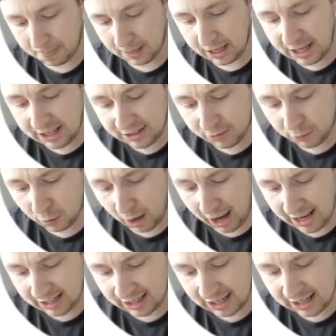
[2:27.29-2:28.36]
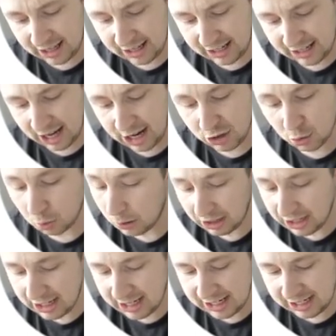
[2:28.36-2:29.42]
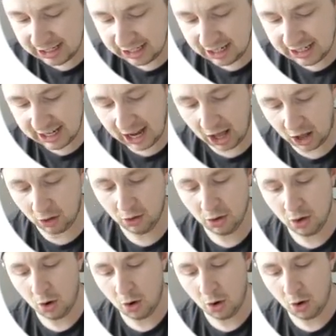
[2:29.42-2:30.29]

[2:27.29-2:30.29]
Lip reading: It's for us, in this case, really easy to tell